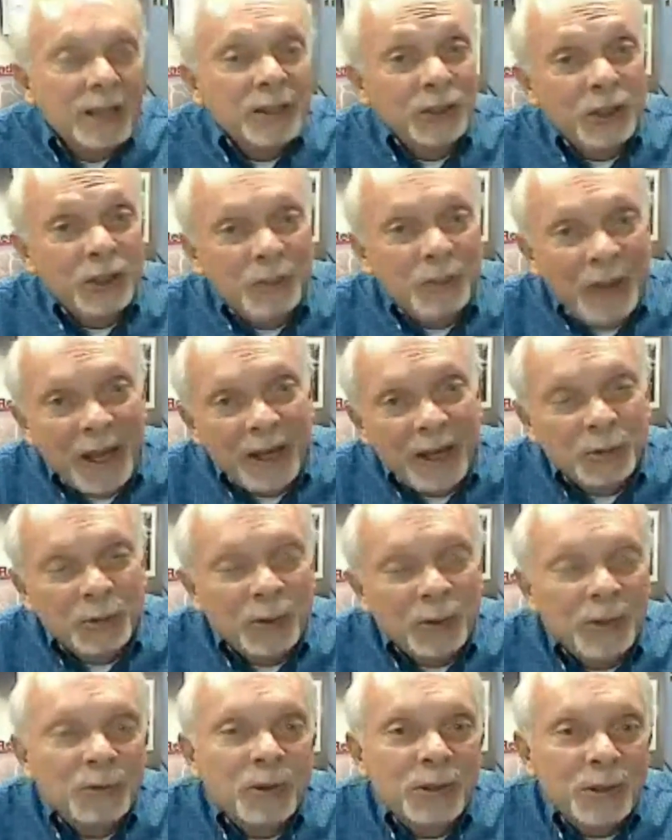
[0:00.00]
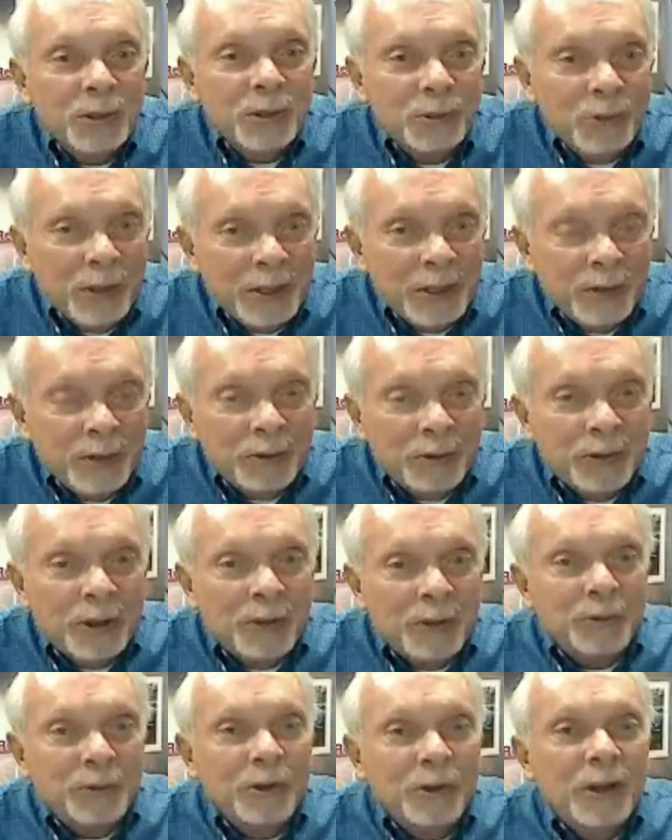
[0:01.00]
management, which is really difficult
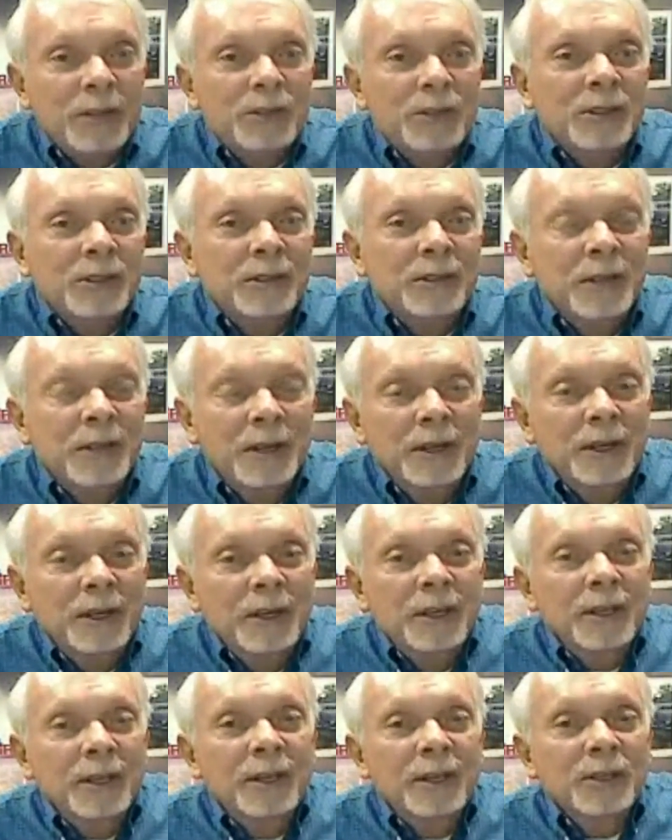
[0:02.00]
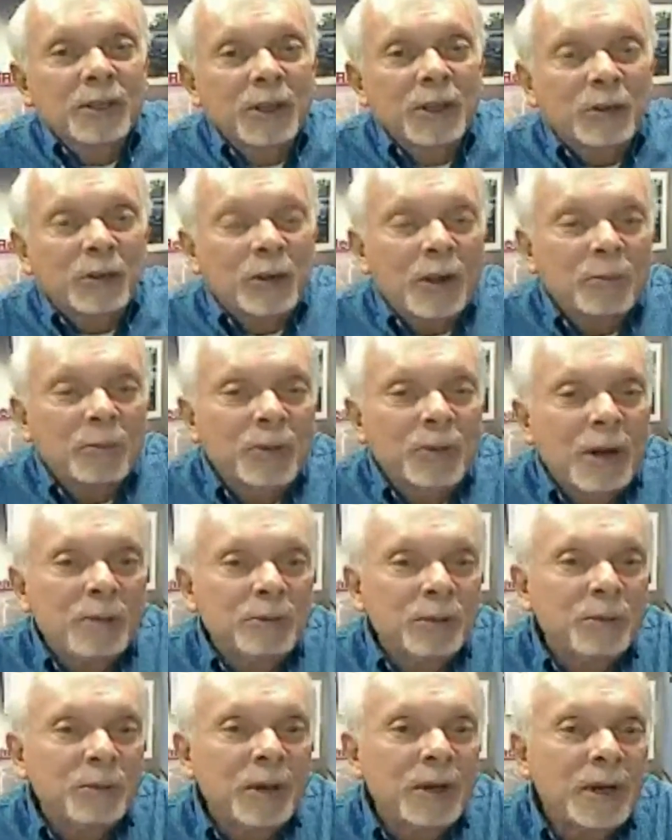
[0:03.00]
for us, and is a difficult problem no
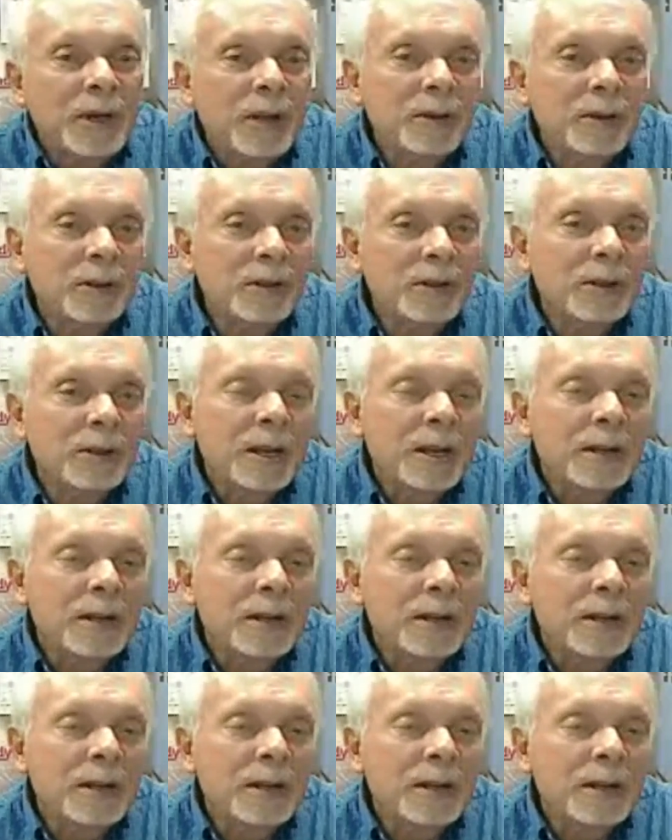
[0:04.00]
matter how you look at it.